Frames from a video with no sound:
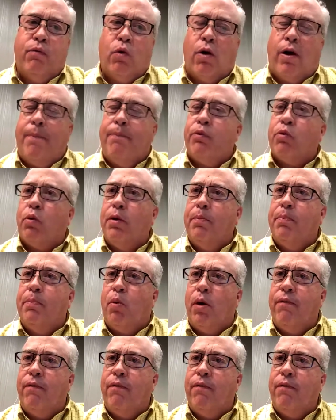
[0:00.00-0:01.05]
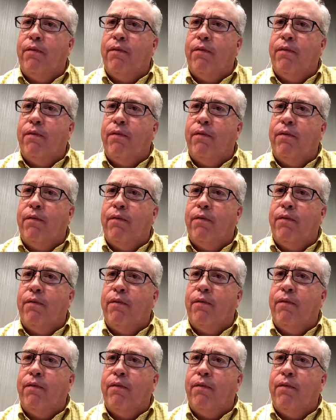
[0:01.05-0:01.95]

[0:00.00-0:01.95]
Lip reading: we're up 3.4%